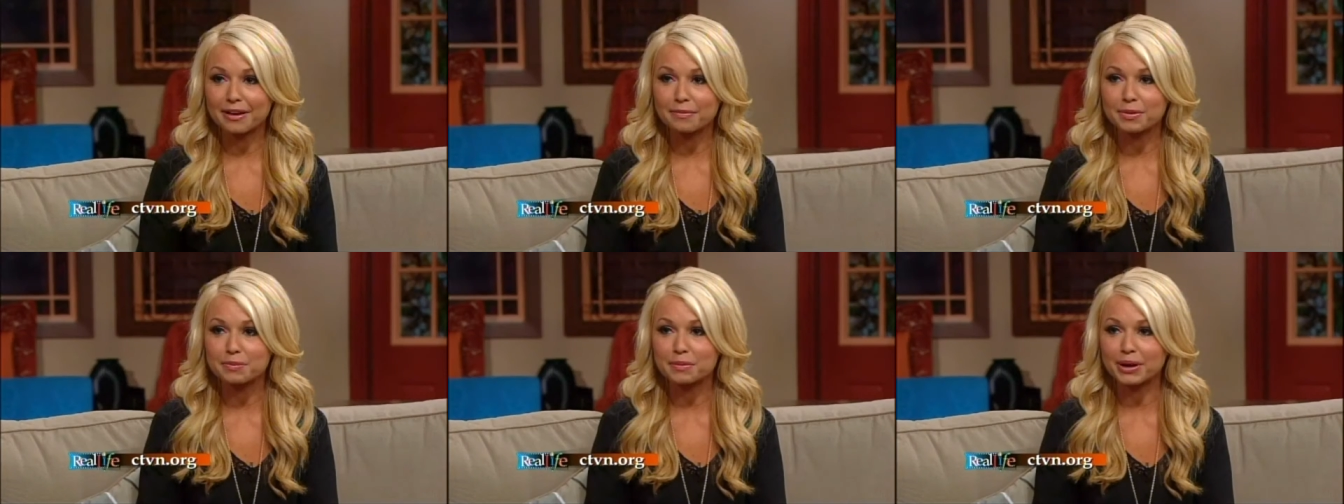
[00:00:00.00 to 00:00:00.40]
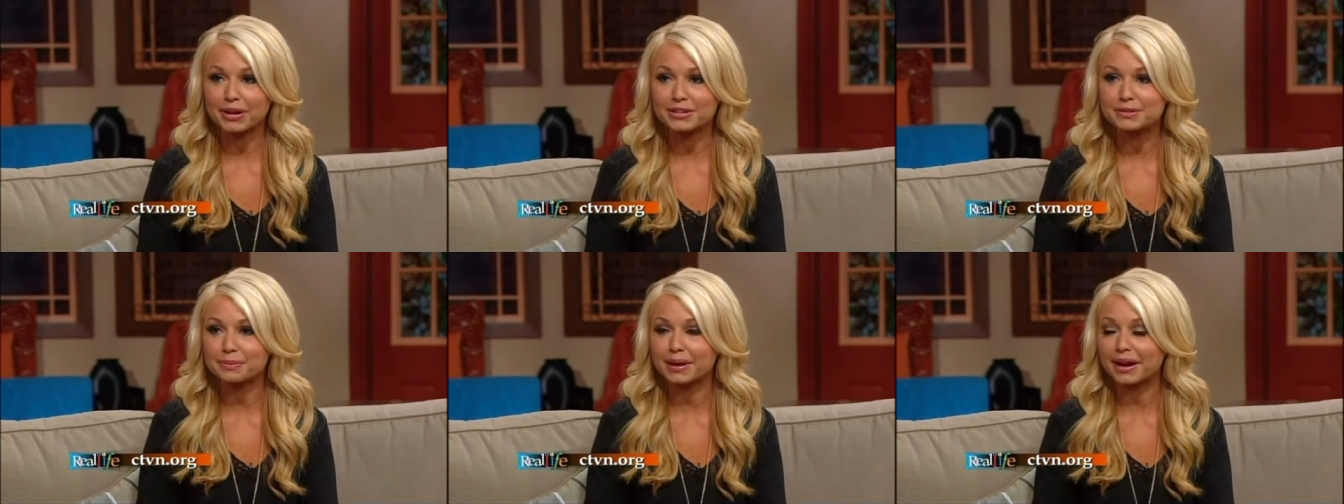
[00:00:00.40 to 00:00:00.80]
I've been
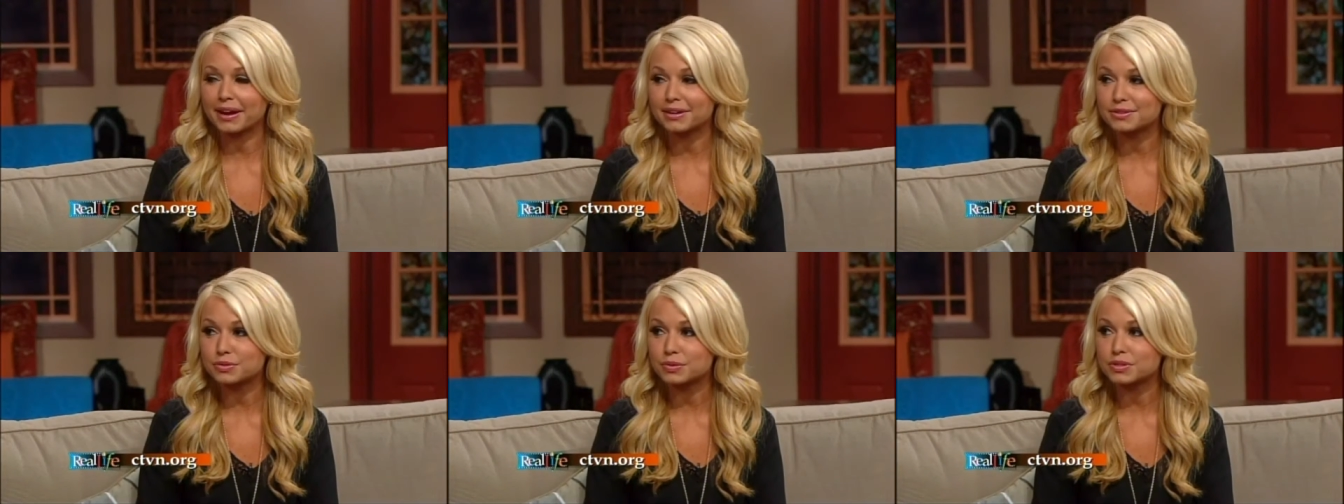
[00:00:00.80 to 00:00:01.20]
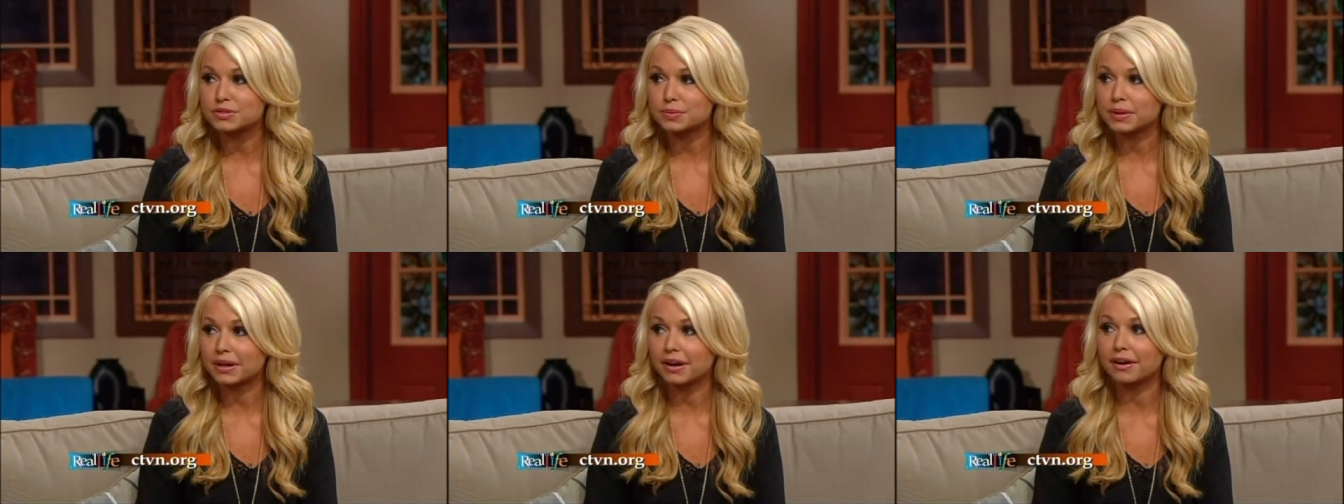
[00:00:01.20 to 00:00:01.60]
married to my high school
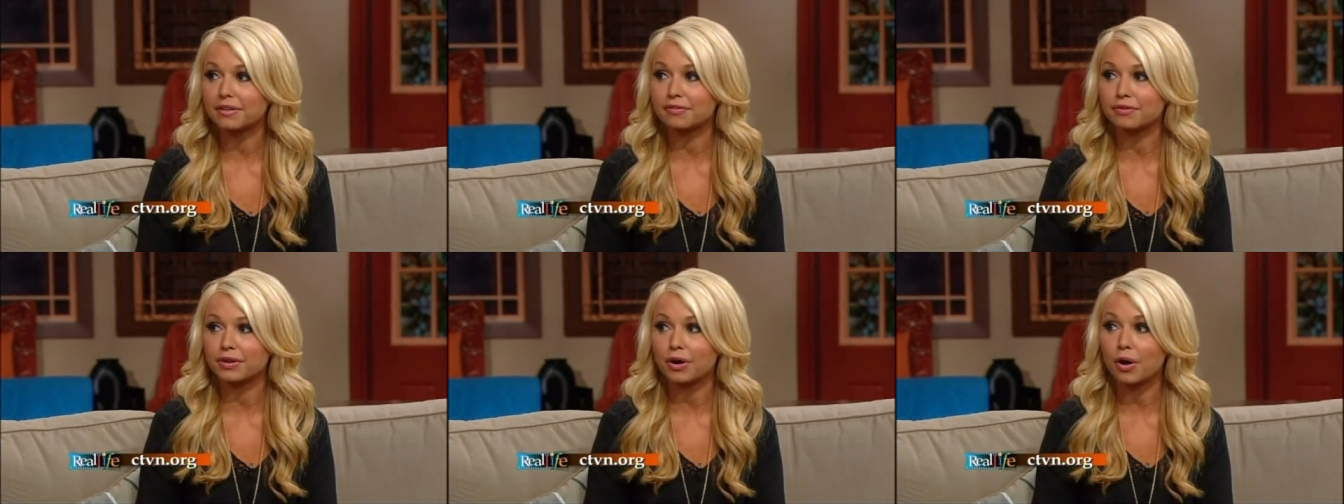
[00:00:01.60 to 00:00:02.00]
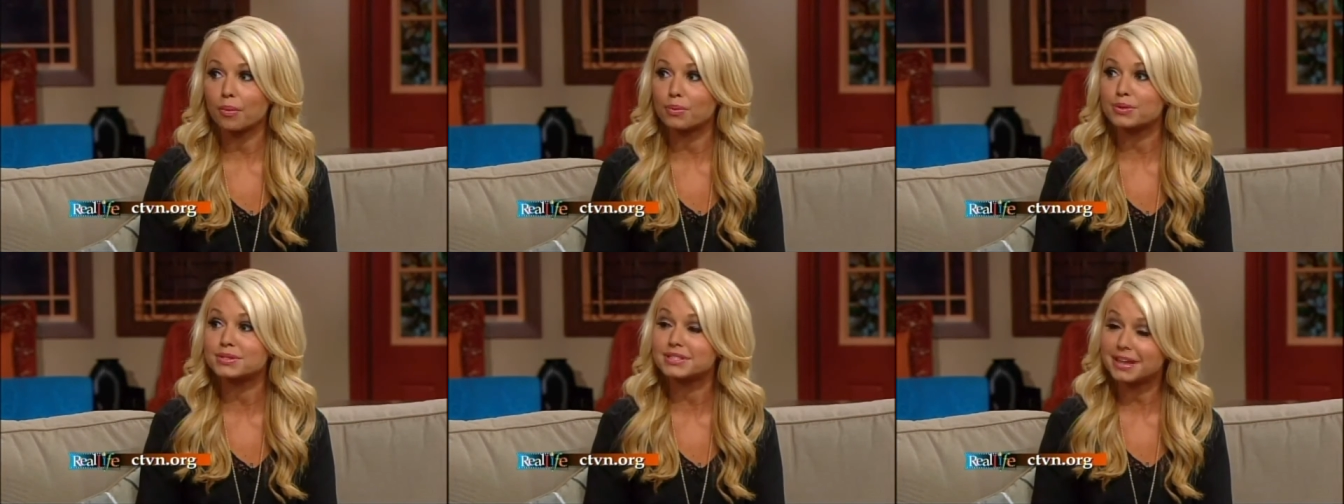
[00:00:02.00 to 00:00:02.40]
sweetheart for
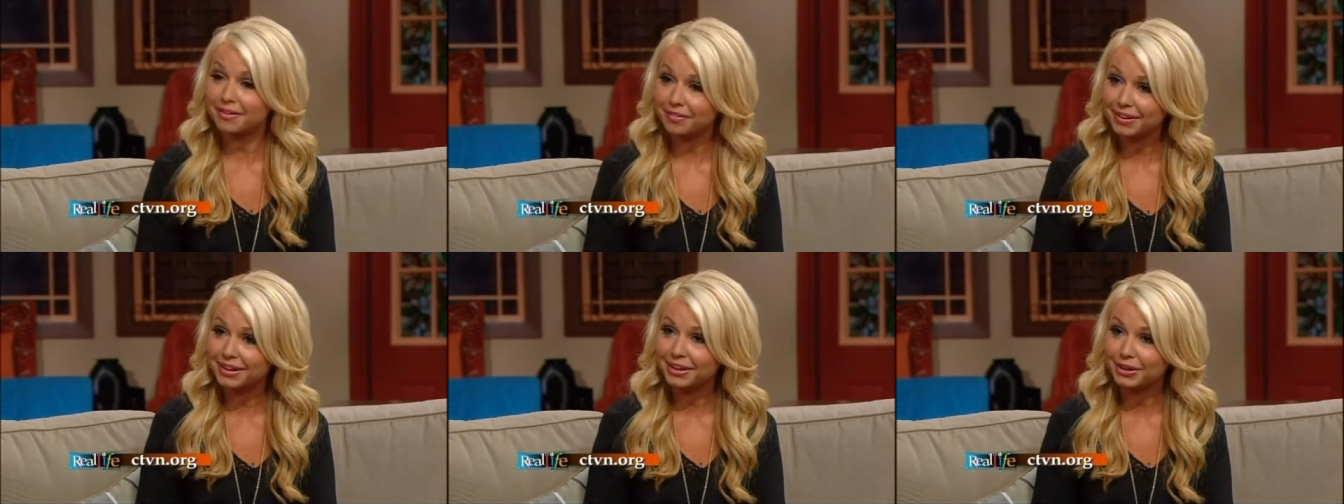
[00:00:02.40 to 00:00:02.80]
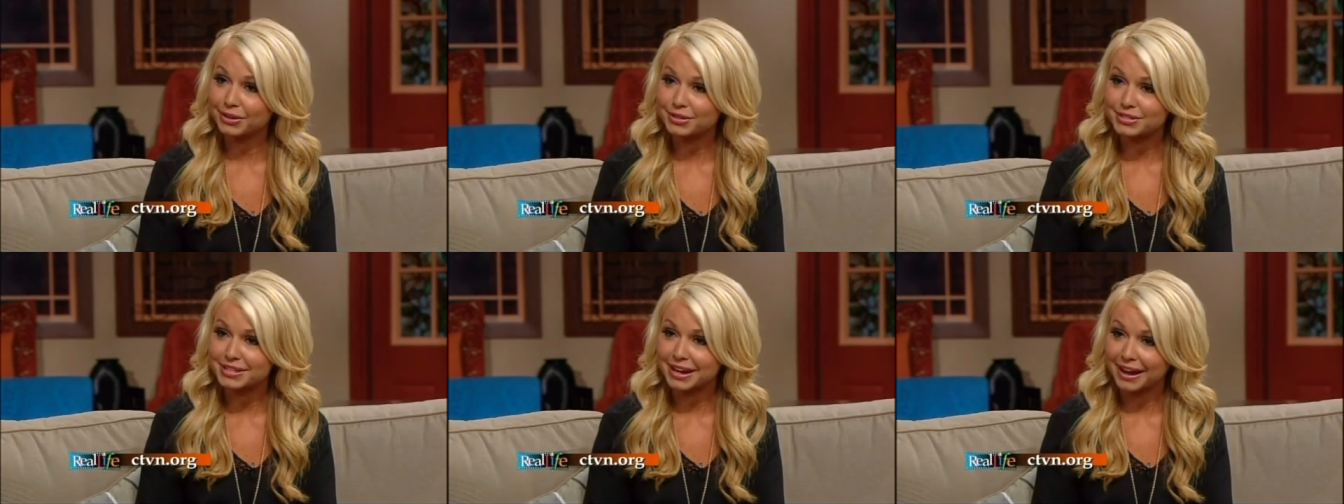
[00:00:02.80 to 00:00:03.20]
almost seven
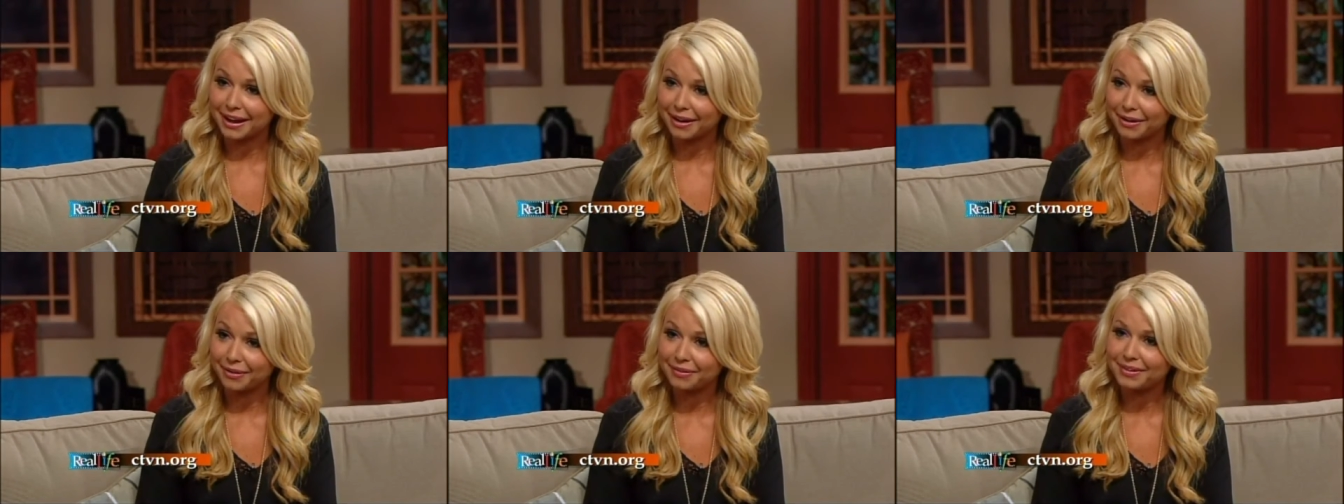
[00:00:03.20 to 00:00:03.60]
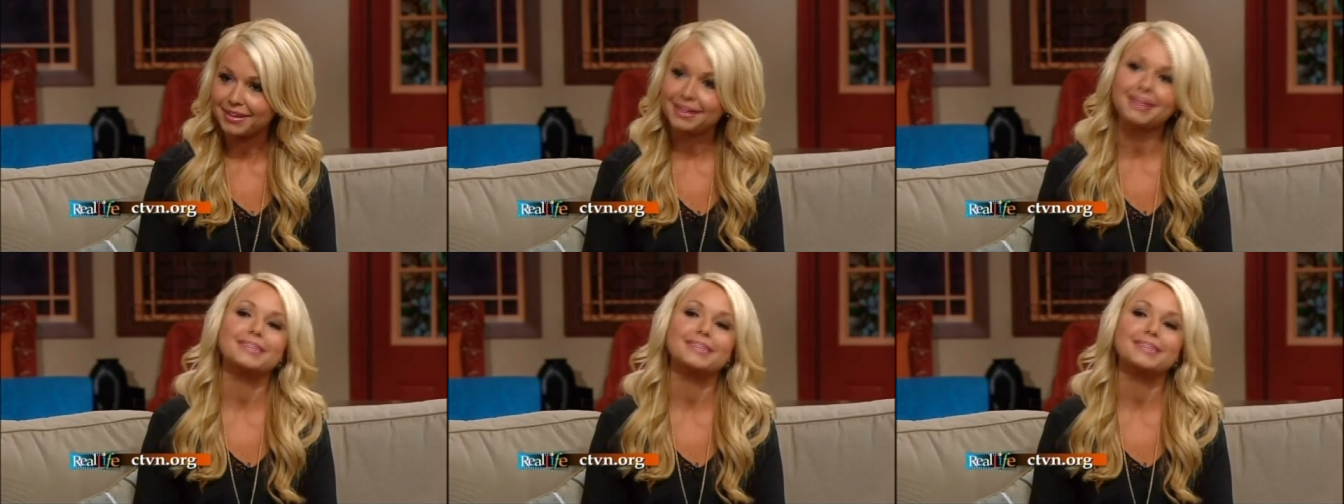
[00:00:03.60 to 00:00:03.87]
years now.